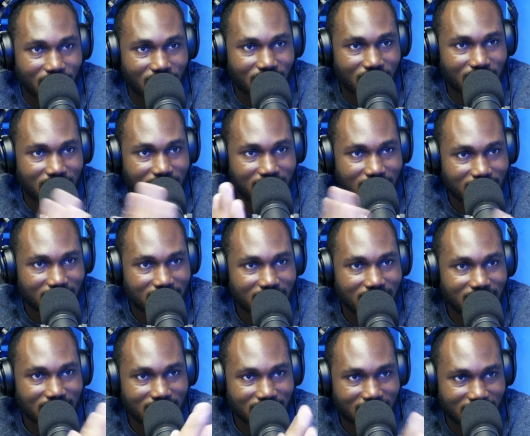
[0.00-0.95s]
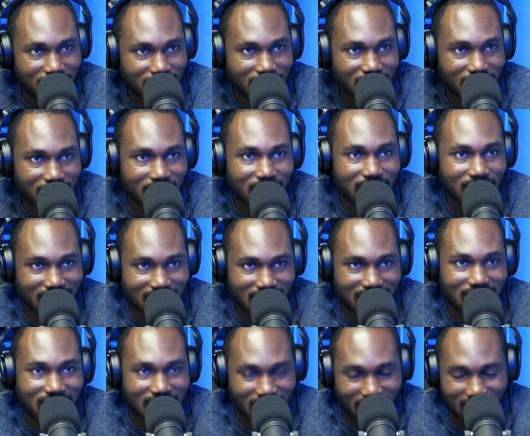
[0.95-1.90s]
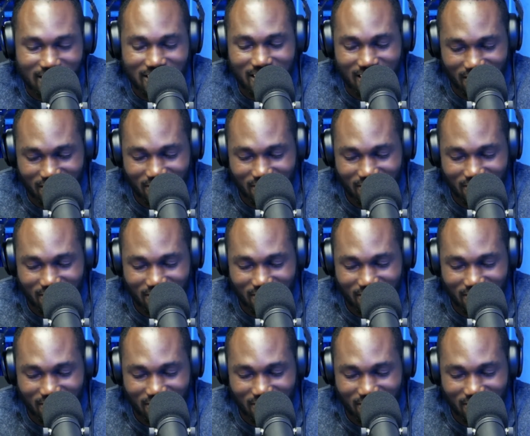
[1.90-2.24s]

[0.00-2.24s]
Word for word: That's, yeah, that's just tired, bro. That, that's like, dated like, now.